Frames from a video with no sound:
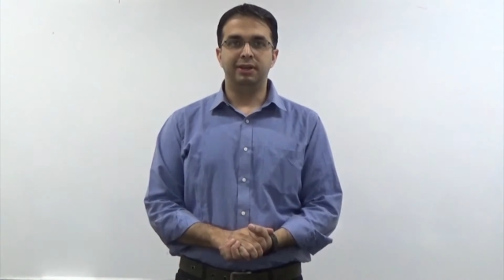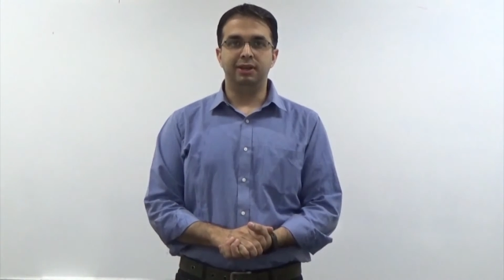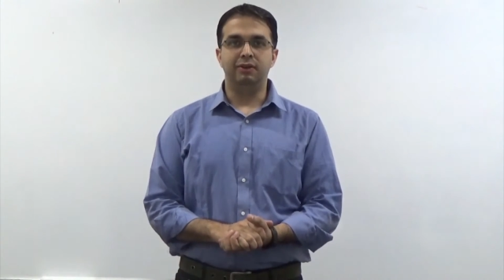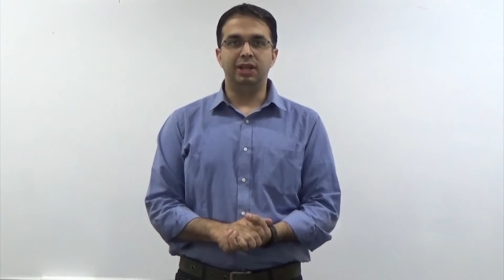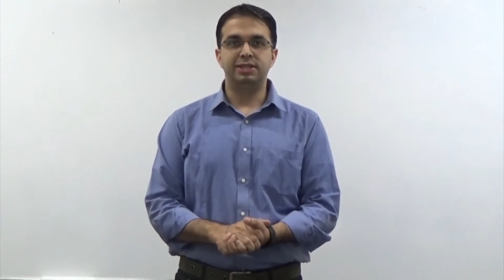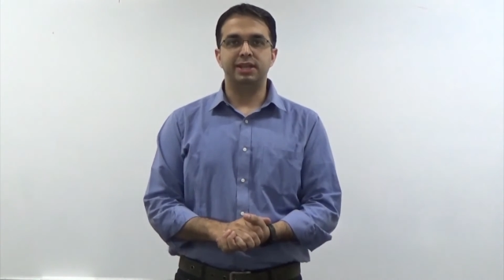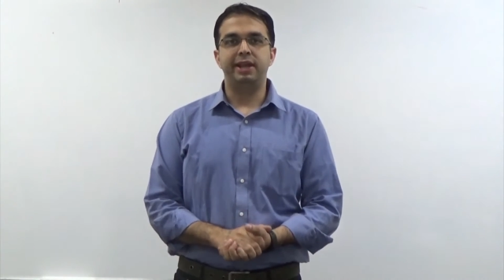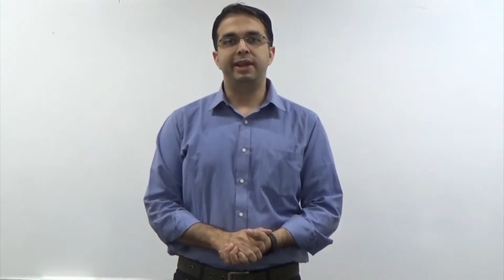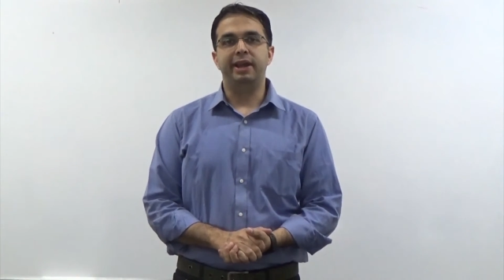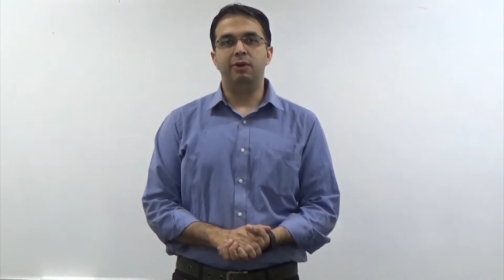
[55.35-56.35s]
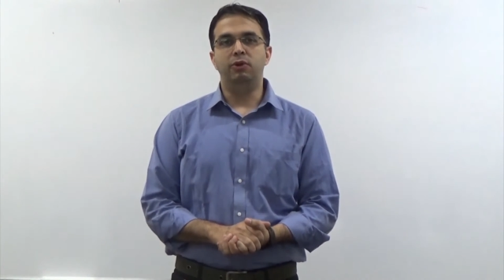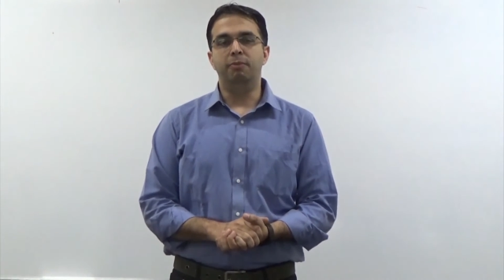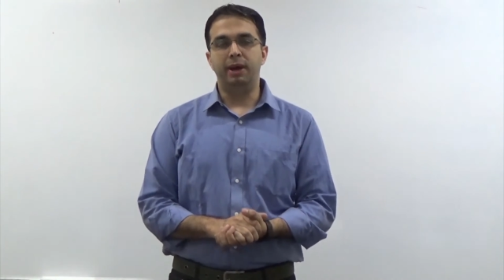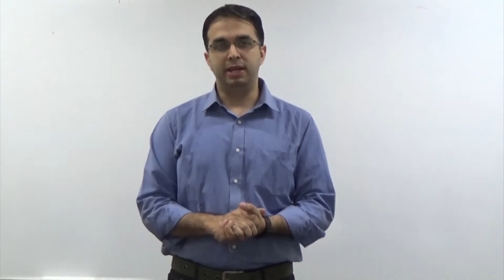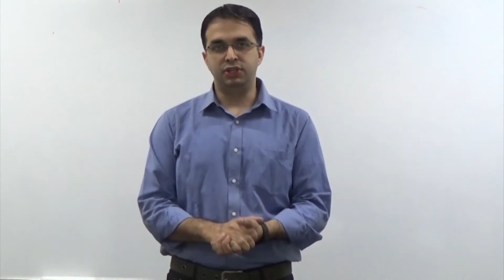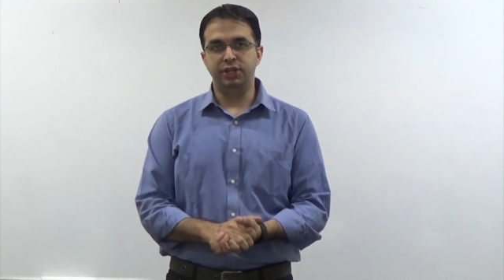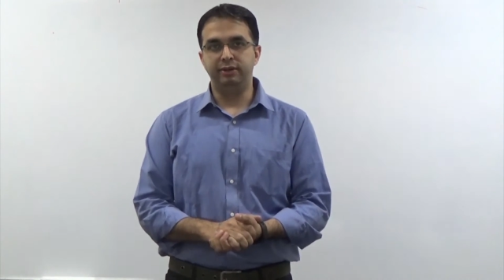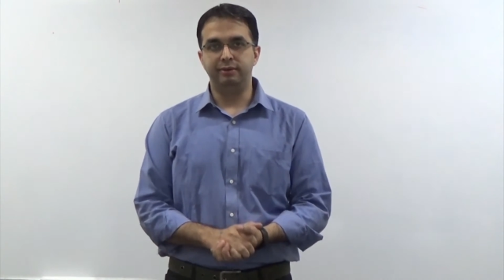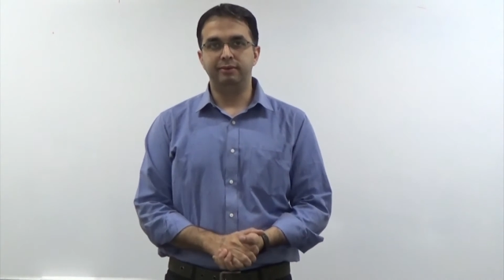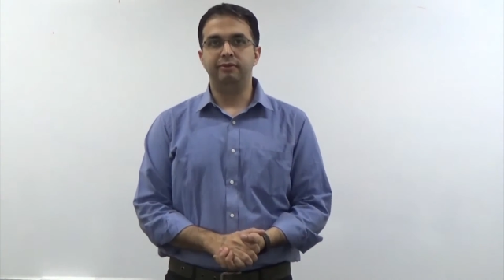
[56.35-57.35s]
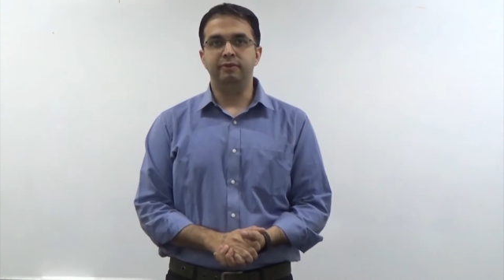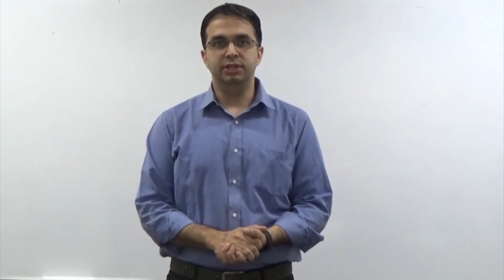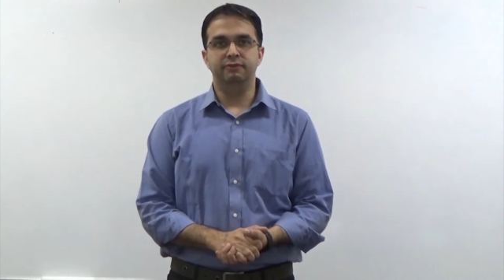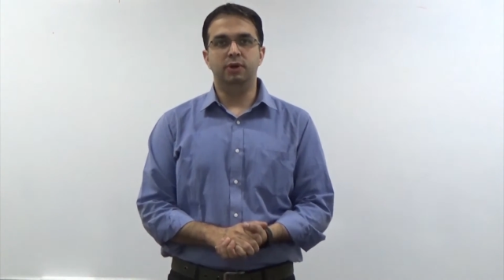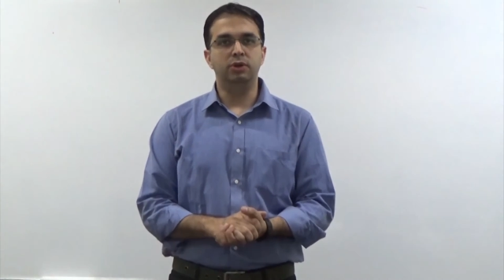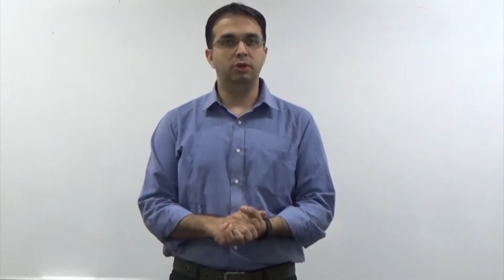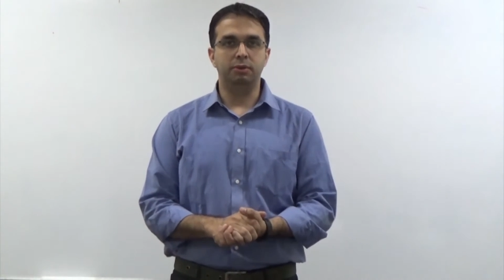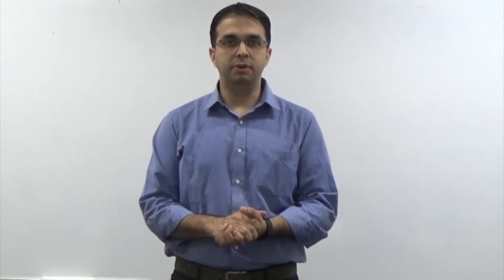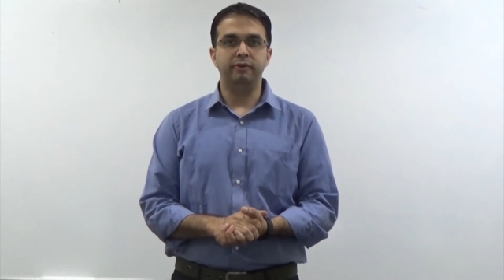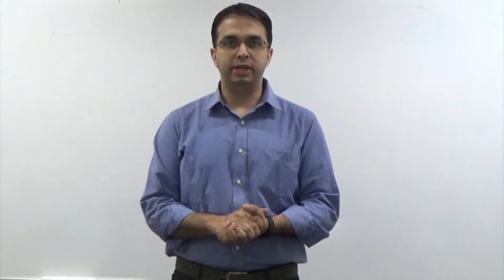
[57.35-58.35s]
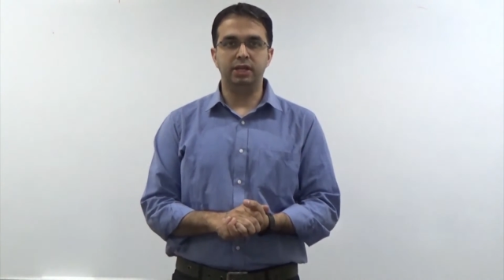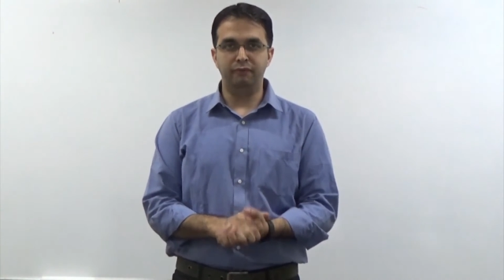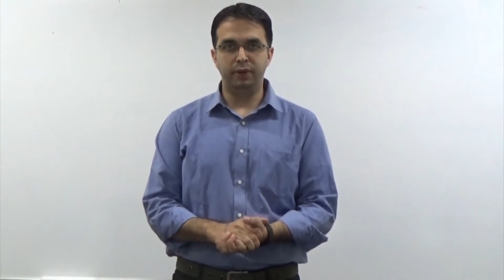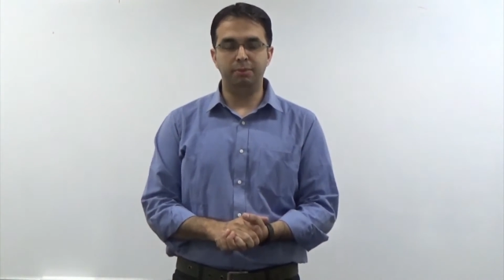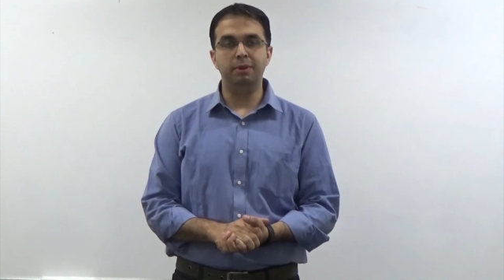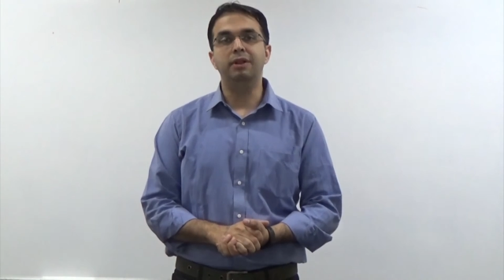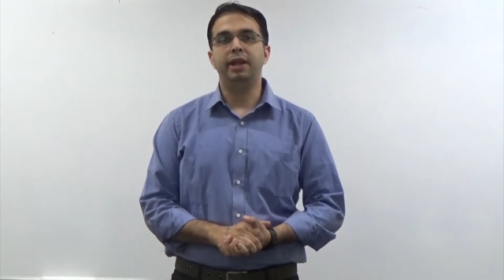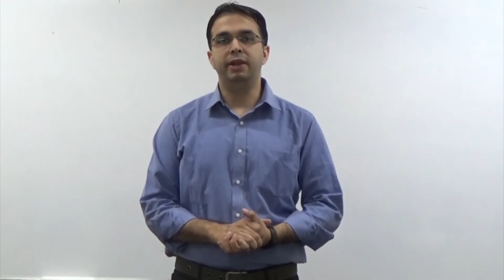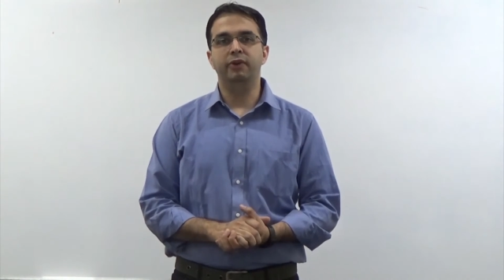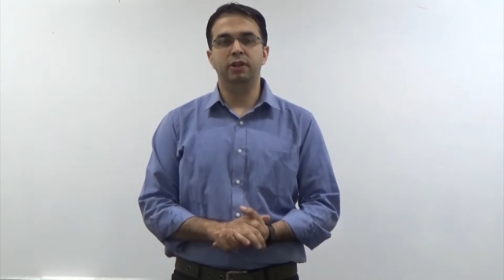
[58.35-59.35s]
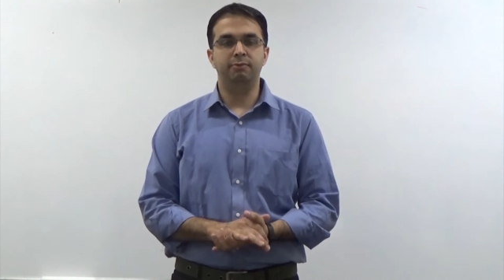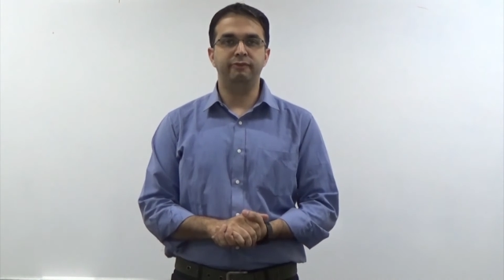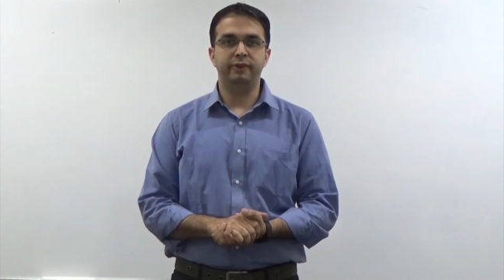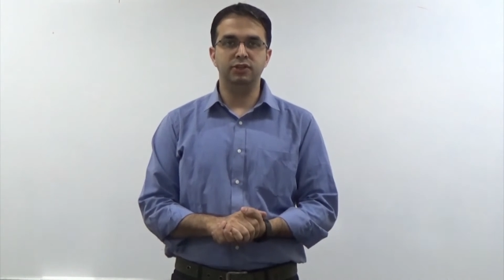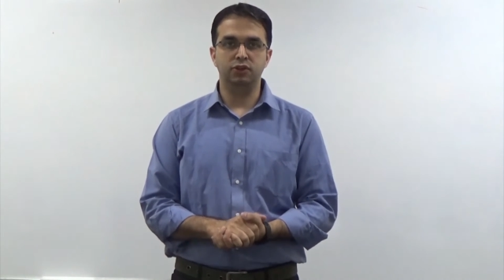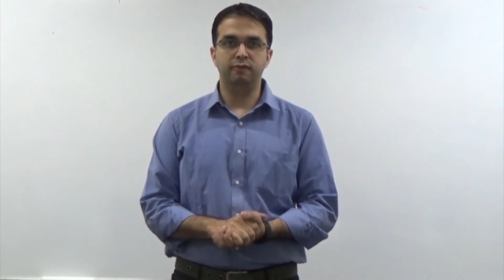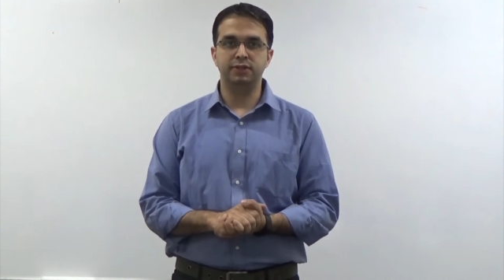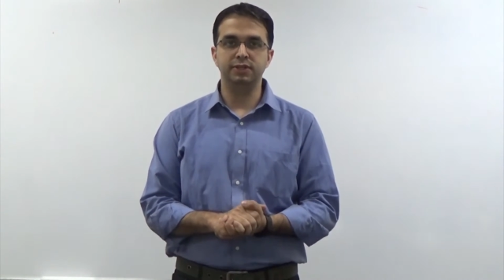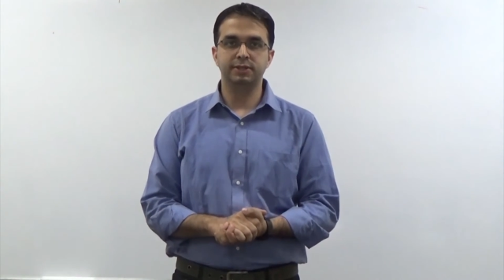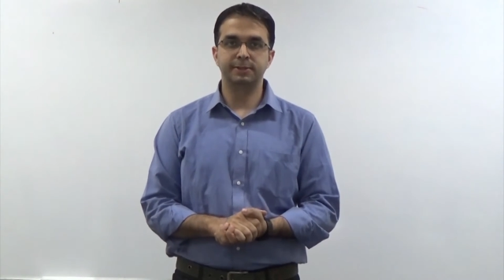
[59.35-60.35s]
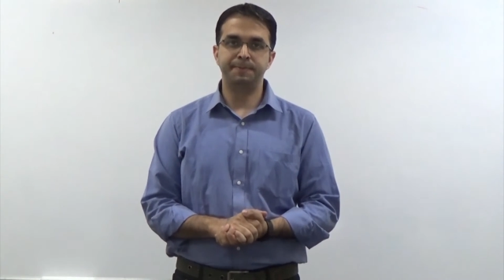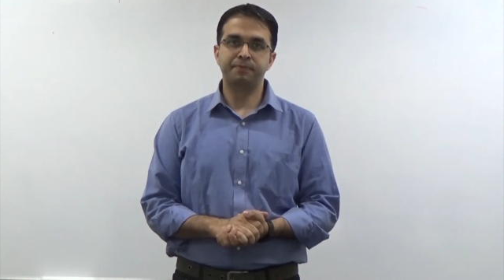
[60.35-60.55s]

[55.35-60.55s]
Now let's say I want to buy a chair, which I found out to be very comfortable in one of my friend's offices.